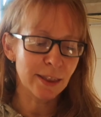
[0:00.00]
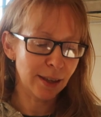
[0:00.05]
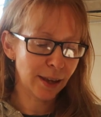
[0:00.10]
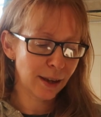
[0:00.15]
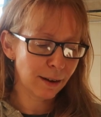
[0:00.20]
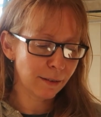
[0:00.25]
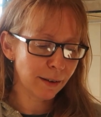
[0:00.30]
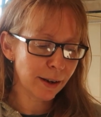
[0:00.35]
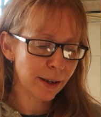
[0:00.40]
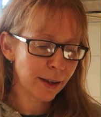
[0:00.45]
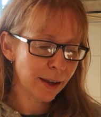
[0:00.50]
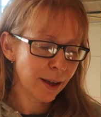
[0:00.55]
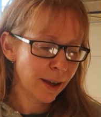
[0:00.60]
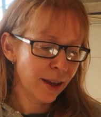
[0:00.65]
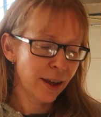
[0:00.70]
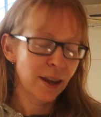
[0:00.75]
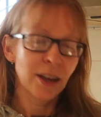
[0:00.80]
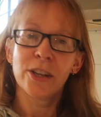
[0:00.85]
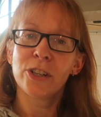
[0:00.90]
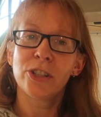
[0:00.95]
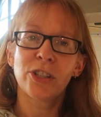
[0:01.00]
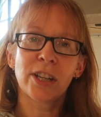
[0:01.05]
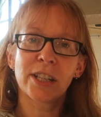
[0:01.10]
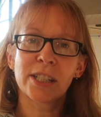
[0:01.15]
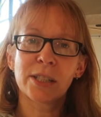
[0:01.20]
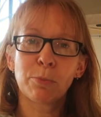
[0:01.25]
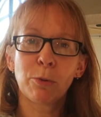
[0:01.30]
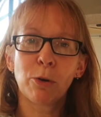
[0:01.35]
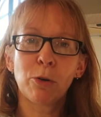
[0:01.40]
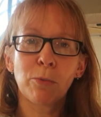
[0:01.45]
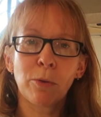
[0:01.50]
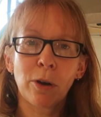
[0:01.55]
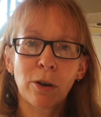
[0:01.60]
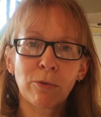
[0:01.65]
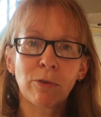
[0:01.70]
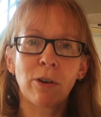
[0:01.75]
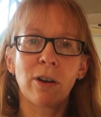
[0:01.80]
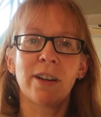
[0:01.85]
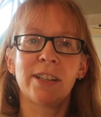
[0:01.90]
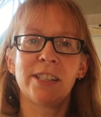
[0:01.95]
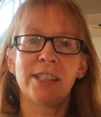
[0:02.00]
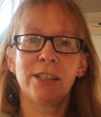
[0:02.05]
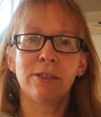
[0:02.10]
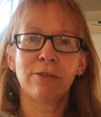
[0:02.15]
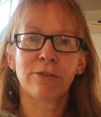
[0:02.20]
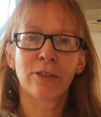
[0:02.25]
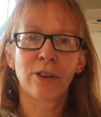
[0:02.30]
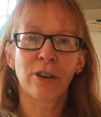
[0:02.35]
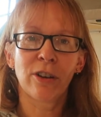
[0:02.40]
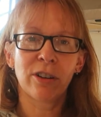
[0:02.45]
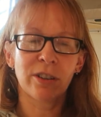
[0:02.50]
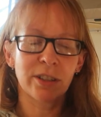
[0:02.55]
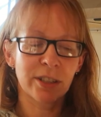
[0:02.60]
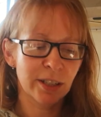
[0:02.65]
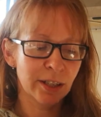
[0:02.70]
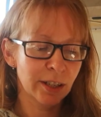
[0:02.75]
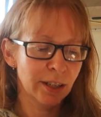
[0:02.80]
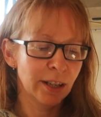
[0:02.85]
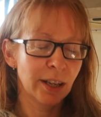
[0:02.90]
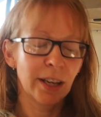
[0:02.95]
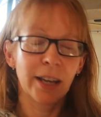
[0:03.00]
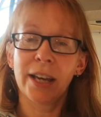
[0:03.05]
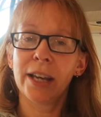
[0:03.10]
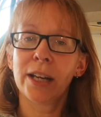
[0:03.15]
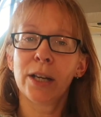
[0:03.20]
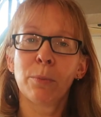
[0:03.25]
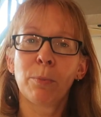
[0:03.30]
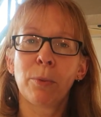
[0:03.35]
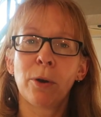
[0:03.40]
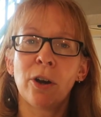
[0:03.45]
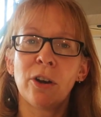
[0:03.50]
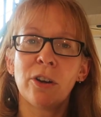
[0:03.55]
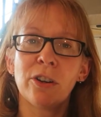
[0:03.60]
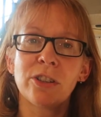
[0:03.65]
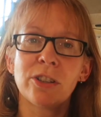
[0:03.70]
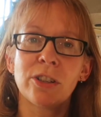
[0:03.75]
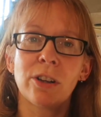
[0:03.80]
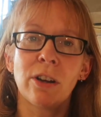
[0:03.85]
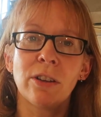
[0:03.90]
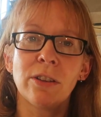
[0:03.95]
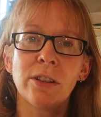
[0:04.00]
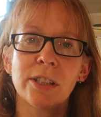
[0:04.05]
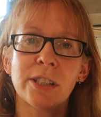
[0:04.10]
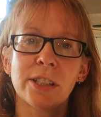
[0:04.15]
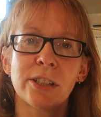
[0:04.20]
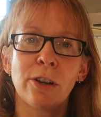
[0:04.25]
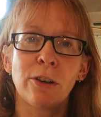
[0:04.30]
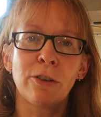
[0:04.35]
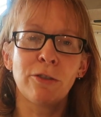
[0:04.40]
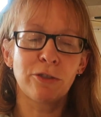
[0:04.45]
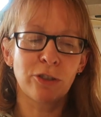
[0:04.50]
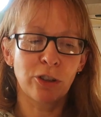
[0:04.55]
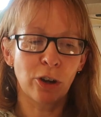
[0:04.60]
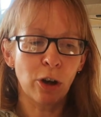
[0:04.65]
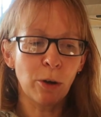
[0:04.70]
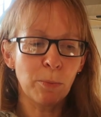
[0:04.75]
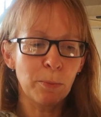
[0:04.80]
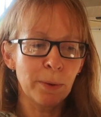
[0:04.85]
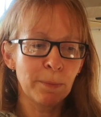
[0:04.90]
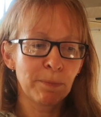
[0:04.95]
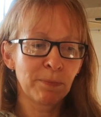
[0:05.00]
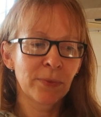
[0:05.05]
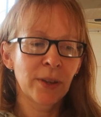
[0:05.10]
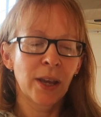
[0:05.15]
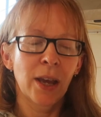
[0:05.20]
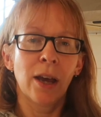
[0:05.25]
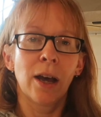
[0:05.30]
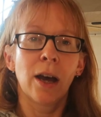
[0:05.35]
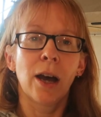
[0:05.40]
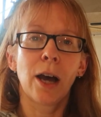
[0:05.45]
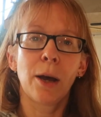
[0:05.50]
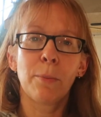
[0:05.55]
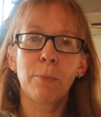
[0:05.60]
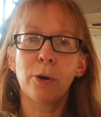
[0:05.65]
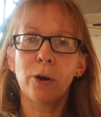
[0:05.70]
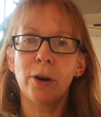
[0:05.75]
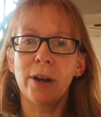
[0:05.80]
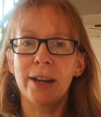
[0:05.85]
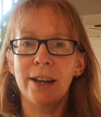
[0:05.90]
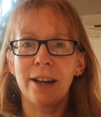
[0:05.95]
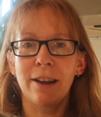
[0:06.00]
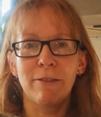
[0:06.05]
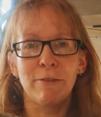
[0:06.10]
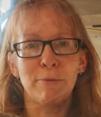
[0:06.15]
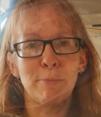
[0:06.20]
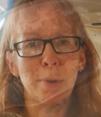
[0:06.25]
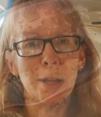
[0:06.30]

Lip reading: theory, just put what rice you've got in a pot on the stovetop. I put enough